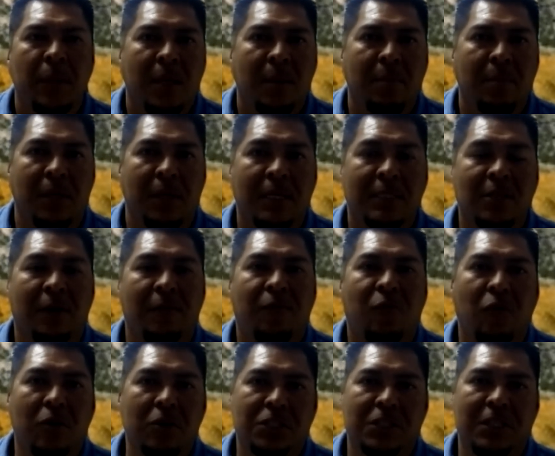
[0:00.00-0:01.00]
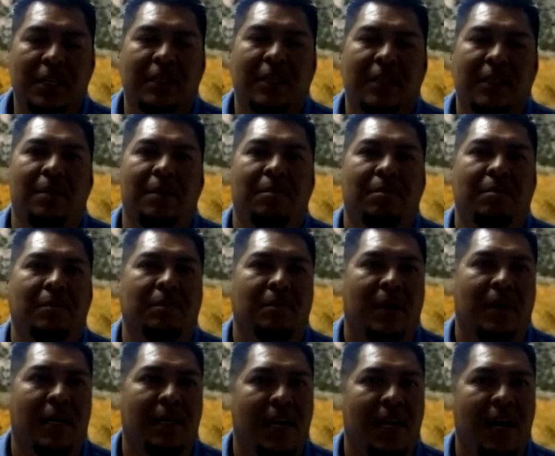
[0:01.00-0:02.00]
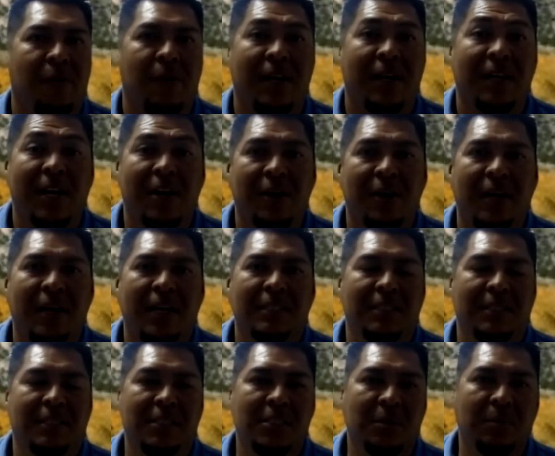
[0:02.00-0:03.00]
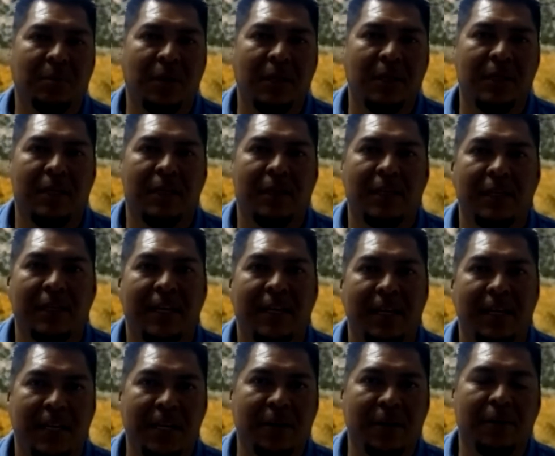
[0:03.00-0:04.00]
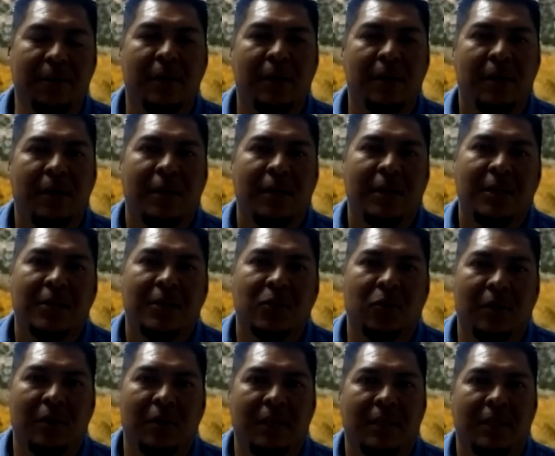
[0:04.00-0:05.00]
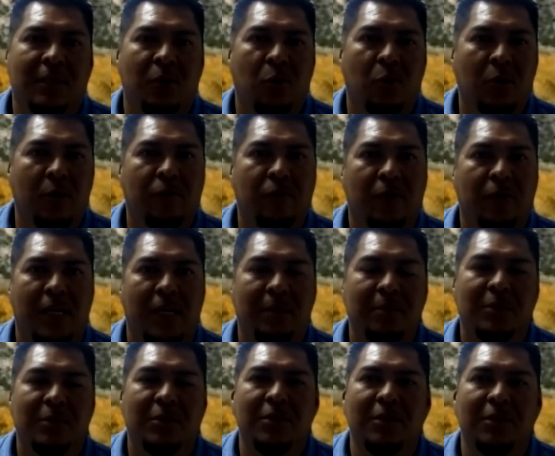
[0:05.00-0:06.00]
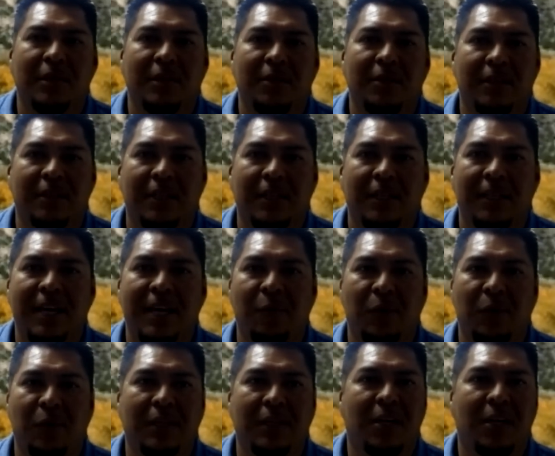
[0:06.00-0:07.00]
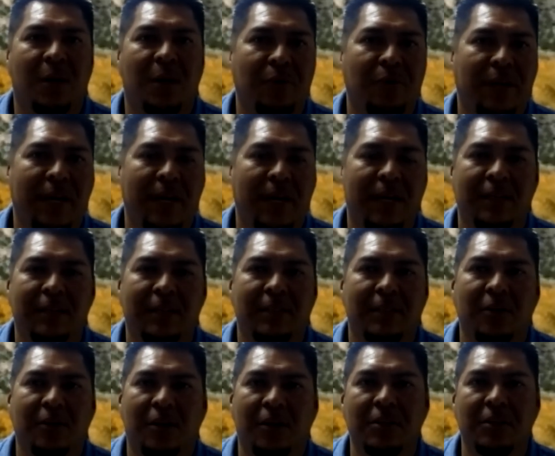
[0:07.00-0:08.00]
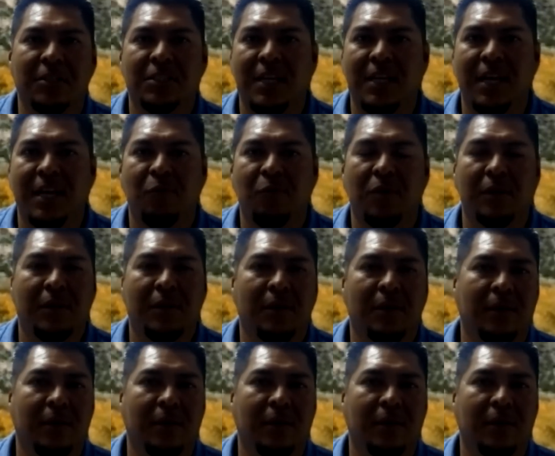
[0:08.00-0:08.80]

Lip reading: But it's unfortunate that my dad right now, he has a disability, he can't hear. So in order for him to, he can't really comprehend and, understand what the